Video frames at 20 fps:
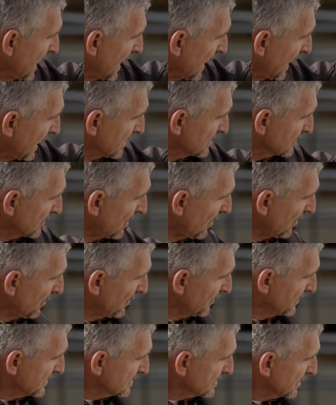As all
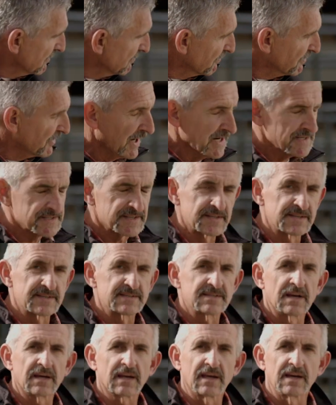of this
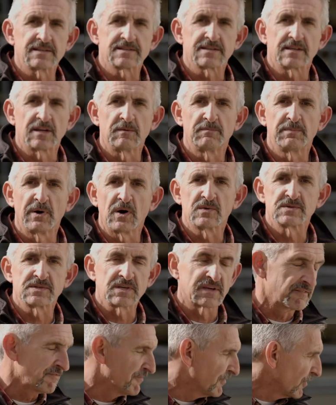compresses against an
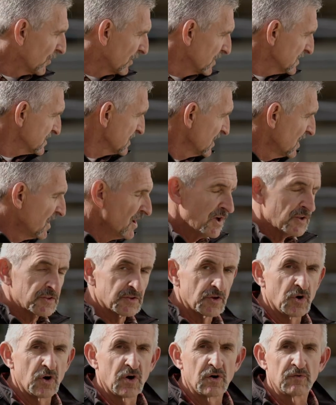opposing force,
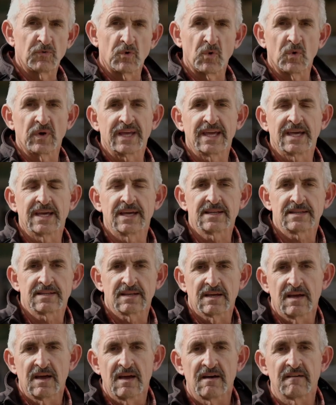the hoof will hit,
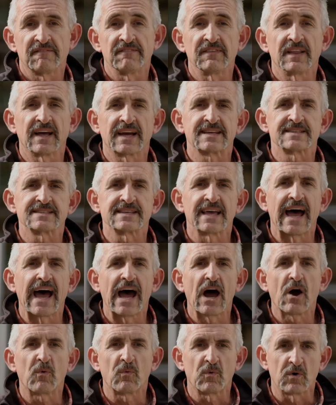flex
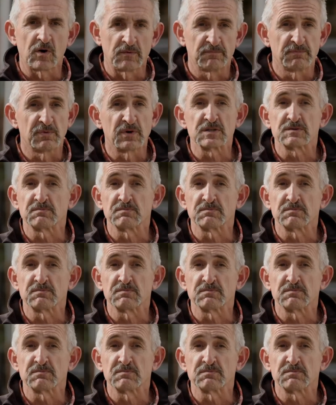outward, push